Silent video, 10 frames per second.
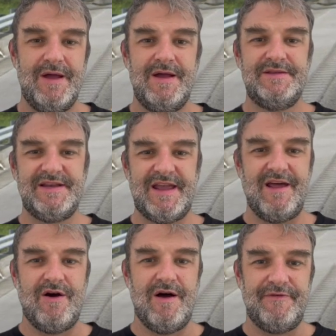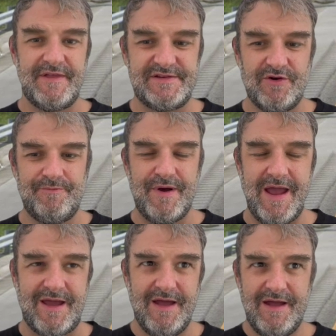to get off of the
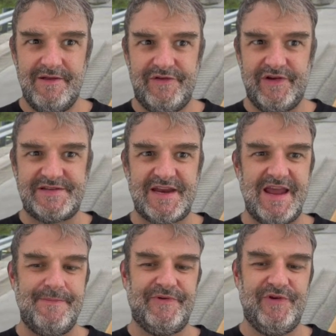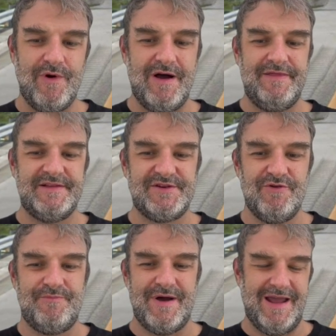turnpike just keeps you on the
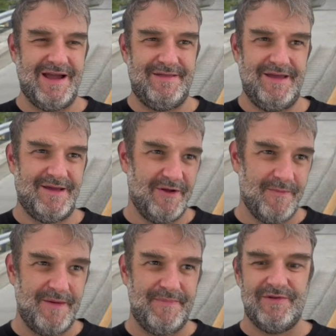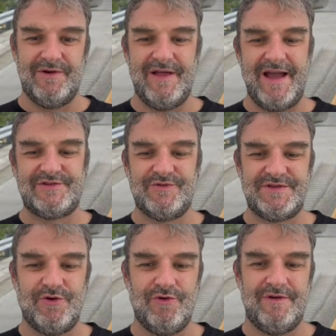turnpike. I think there might be a little extra
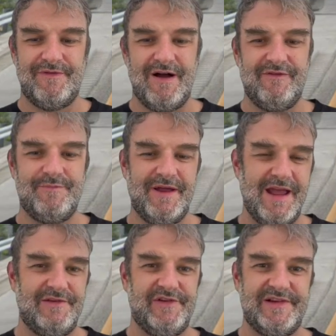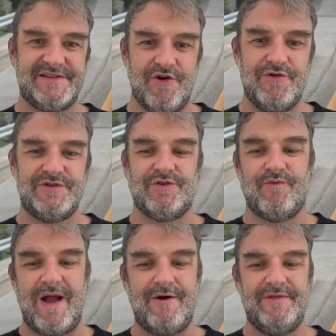toll involved, but it just goes
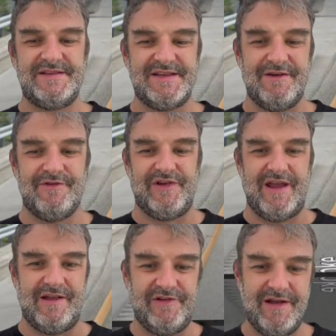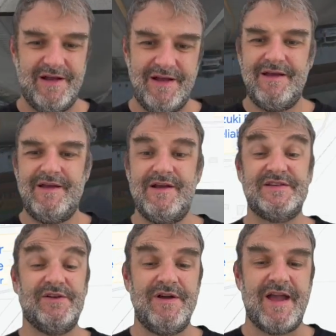around this interchange.
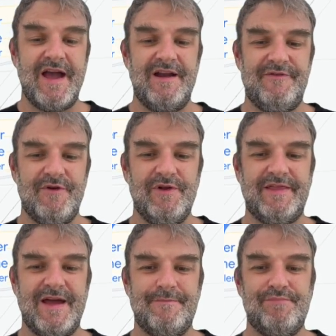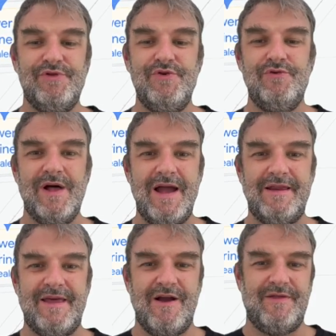Here's a look at it. If you look at that blue
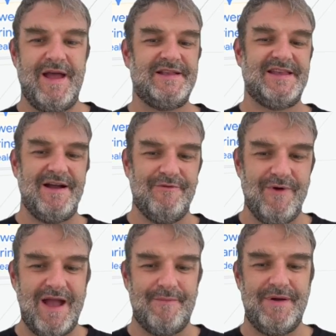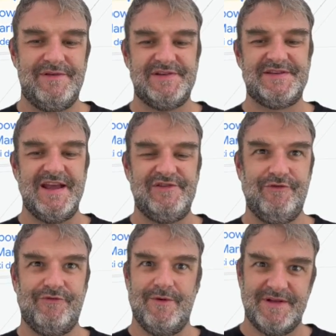line there, that's that ramp. It just takes
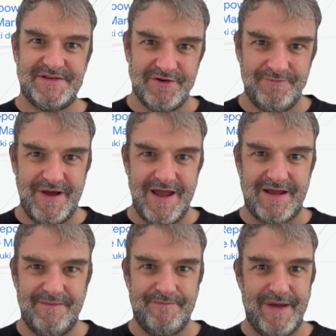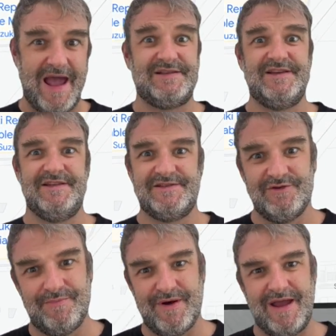you from the turnpike back to the
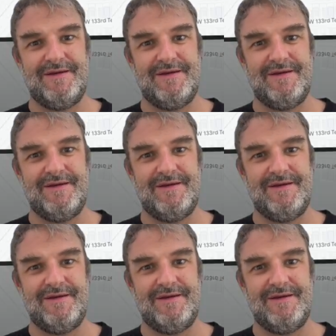turnpike.